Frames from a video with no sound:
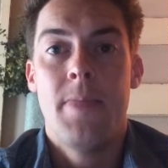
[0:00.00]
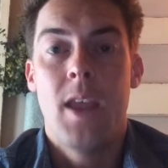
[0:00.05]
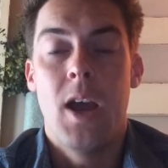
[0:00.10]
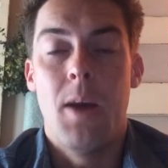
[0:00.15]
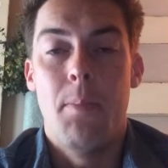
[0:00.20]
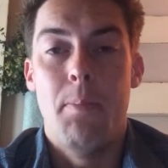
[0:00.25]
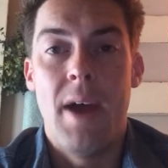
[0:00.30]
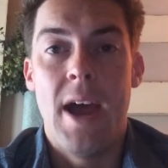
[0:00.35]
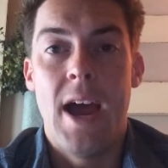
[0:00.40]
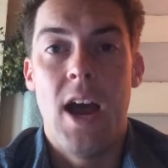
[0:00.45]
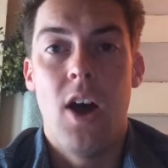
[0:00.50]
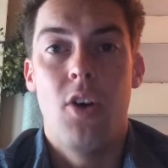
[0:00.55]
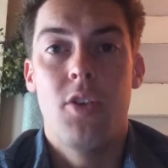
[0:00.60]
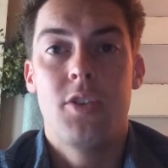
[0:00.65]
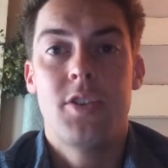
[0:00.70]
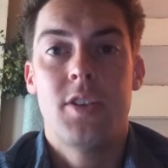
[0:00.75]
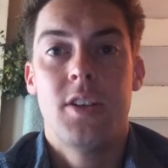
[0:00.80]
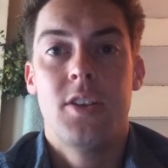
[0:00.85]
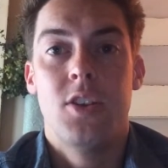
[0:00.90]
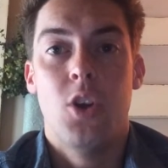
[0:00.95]

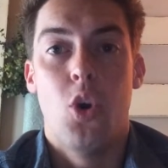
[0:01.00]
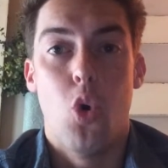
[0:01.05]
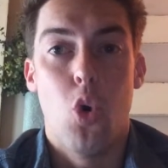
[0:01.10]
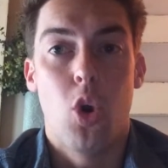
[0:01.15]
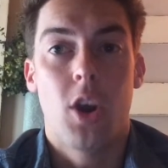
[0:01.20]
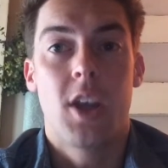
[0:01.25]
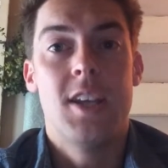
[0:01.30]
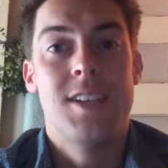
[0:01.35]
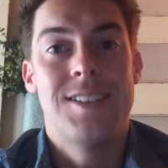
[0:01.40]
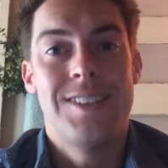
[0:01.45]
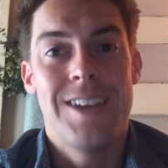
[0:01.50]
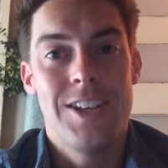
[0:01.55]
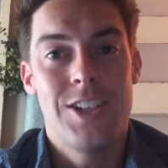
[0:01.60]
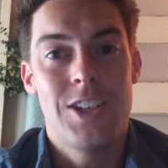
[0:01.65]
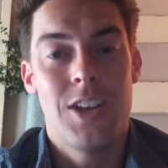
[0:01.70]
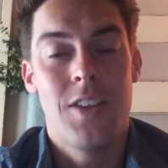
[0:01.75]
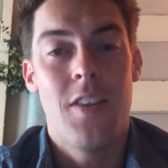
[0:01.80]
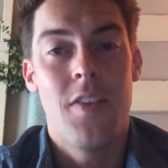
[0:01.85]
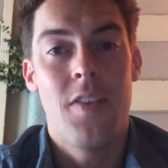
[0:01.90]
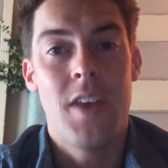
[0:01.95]
about the
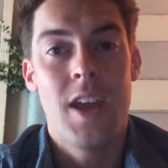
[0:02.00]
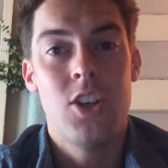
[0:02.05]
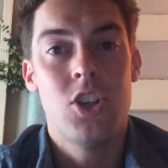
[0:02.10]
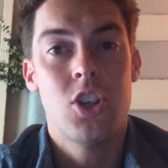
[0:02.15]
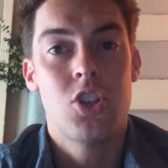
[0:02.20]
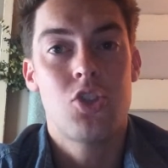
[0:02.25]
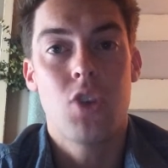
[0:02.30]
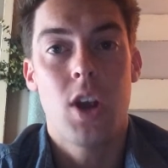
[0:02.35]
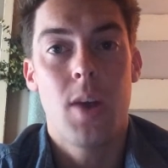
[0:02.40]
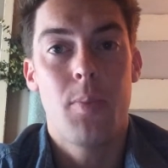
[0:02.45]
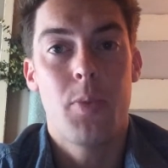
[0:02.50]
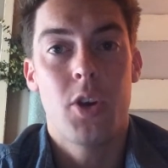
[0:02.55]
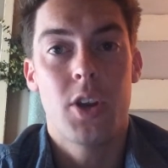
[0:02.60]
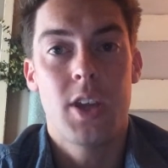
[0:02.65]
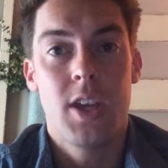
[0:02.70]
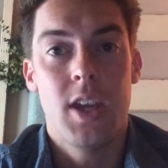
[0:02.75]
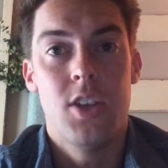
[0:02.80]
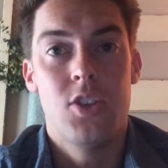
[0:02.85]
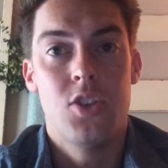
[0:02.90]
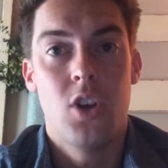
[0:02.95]
organization that they just dropped their
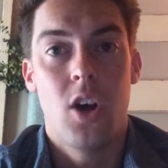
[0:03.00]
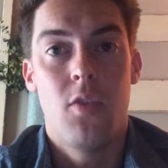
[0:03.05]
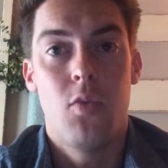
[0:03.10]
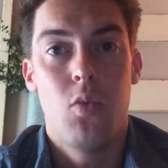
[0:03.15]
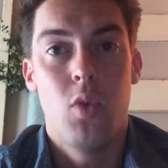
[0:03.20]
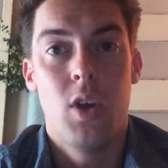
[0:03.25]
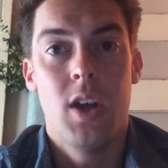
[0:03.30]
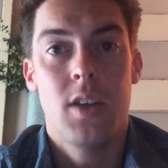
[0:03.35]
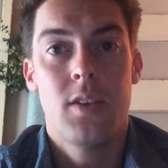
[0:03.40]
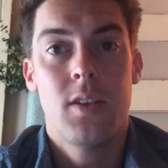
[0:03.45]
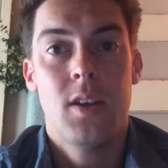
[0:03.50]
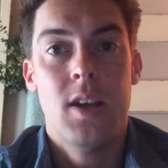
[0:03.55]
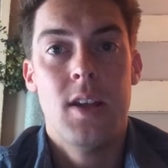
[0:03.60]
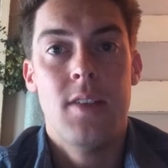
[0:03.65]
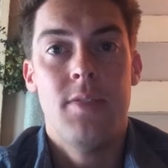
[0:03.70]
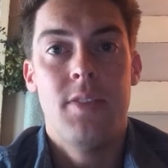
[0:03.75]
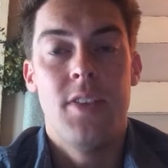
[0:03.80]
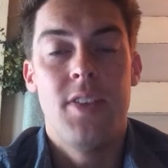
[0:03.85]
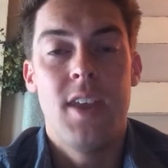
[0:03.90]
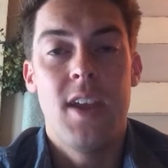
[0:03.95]
kids off with,
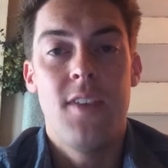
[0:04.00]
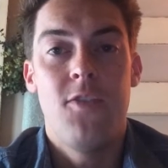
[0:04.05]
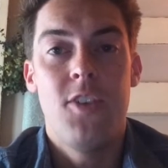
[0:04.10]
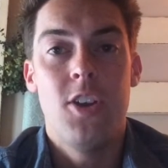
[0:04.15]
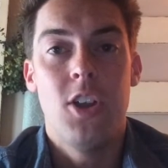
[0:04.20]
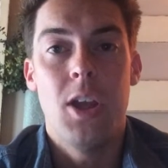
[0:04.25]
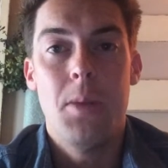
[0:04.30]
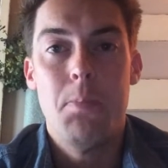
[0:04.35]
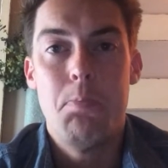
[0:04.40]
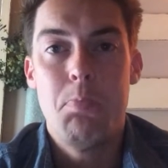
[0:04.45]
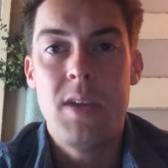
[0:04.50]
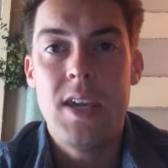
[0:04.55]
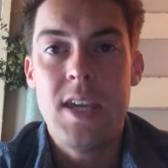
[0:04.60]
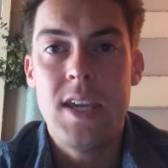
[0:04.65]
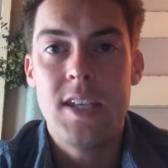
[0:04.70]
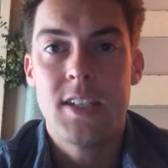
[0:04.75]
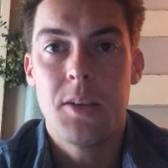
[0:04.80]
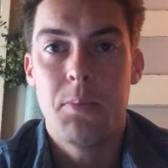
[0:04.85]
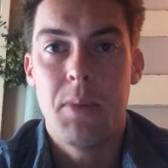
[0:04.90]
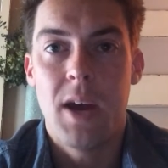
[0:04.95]
that they feel at
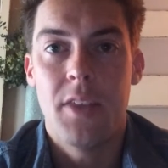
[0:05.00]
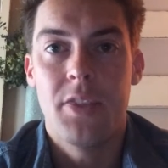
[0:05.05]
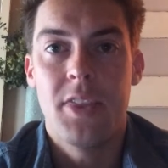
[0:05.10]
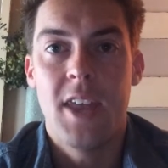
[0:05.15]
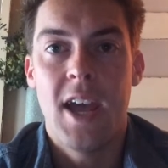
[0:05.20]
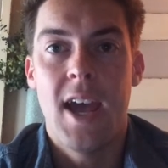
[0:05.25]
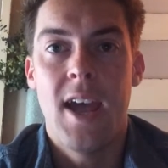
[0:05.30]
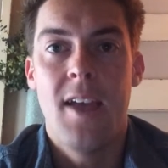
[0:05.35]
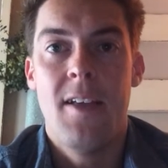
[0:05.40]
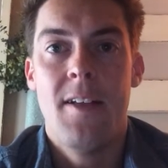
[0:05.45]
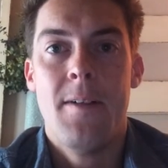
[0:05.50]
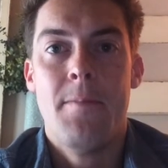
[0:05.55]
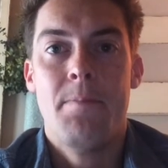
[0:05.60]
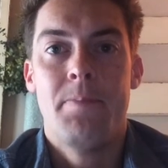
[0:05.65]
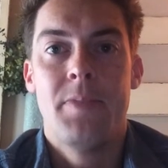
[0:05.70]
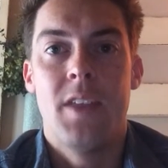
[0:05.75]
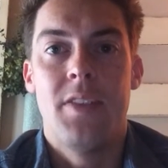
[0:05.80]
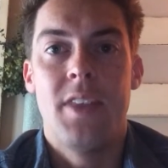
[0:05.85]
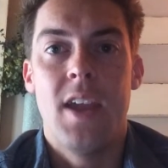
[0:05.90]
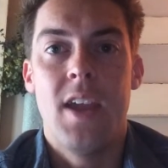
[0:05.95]
peace about that,
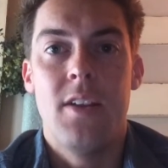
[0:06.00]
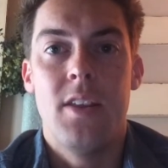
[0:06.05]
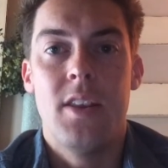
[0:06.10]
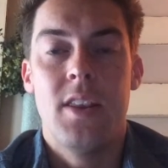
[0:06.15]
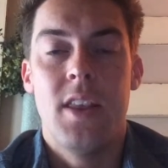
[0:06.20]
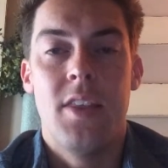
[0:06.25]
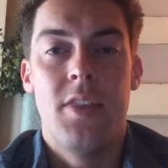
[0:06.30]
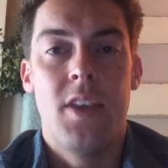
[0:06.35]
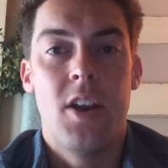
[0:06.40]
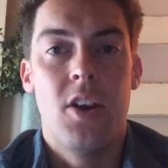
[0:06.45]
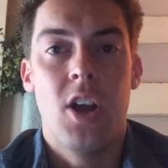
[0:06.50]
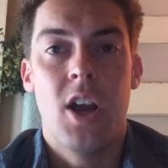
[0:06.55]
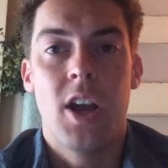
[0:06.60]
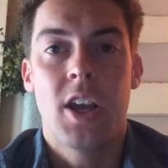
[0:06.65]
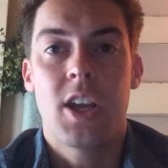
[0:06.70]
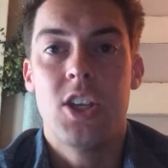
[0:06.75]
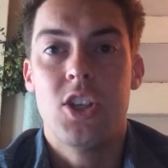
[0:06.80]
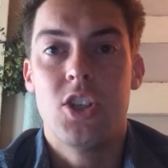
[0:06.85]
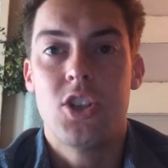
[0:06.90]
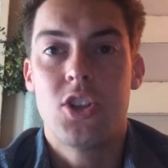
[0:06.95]
that they're
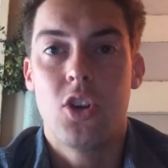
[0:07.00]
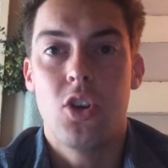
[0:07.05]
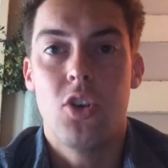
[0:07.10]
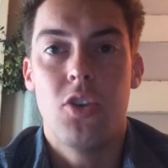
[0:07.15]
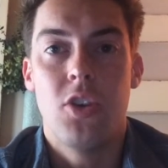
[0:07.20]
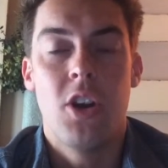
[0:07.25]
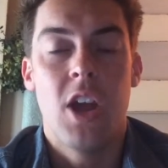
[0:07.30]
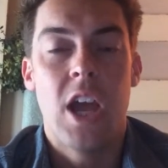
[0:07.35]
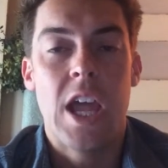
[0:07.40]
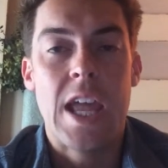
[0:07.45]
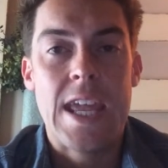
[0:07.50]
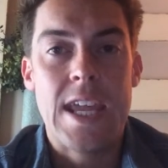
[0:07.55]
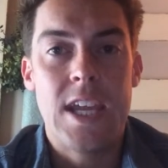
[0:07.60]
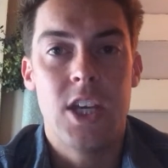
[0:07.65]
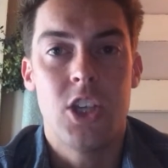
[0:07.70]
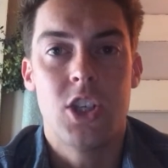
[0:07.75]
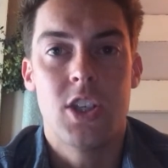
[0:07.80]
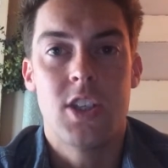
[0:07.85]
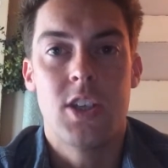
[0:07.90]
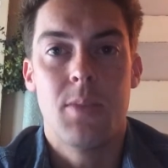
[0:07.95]
not concerned, they're not
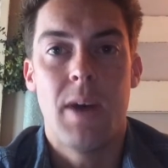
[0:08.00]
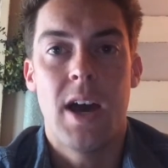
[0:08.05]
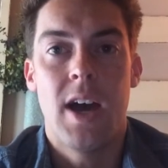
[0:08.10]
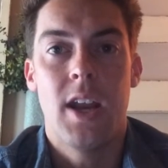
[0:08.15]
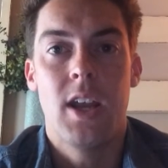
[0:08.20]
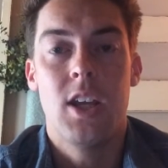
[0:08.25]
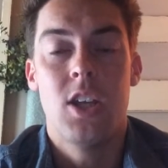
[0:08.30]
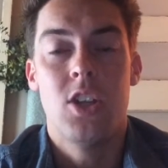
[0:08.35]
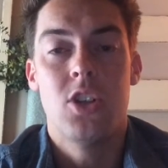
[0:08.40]
anxious about it.